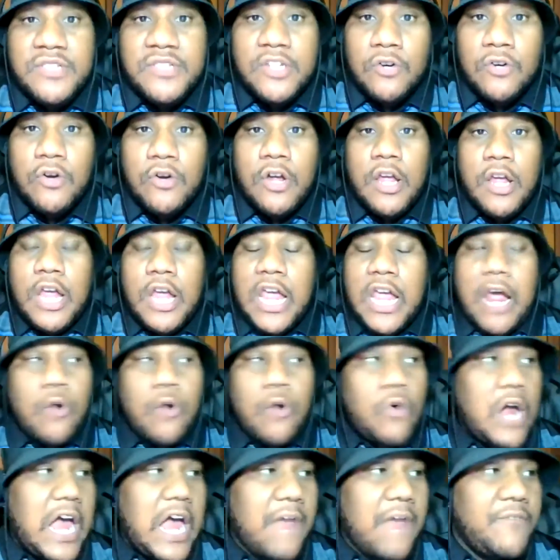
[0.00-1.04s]
So
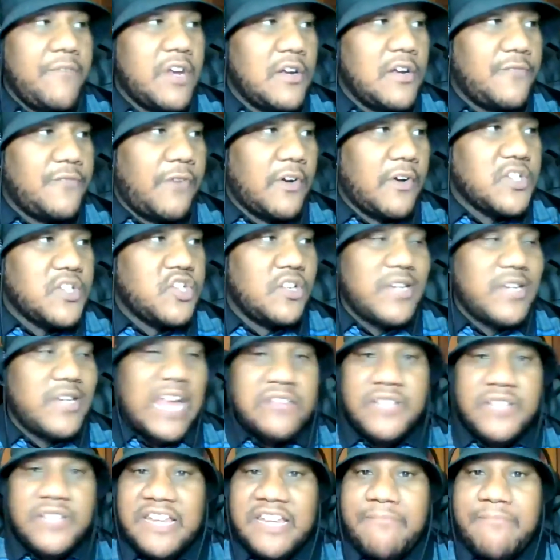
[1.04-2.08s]
how are we going to focus your
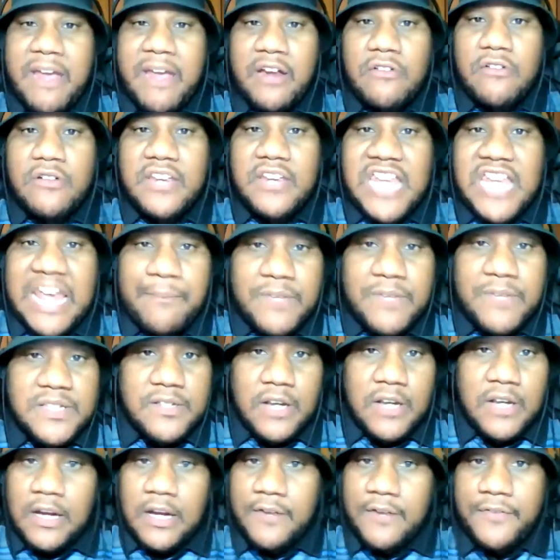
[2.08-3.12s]
guys when they get back on campus
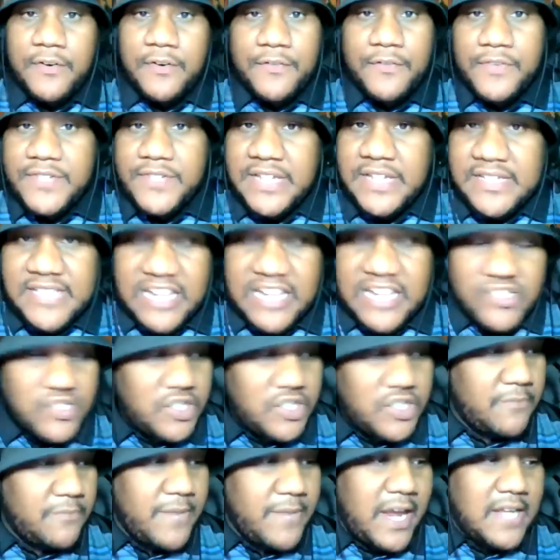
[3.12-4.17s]
for these sessions
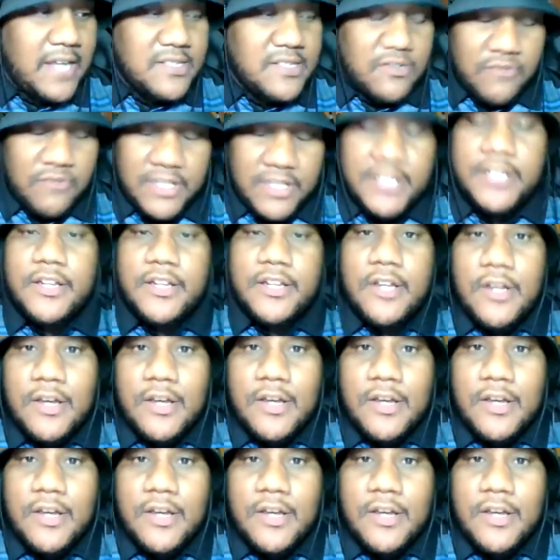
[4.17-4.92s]
here, man, to really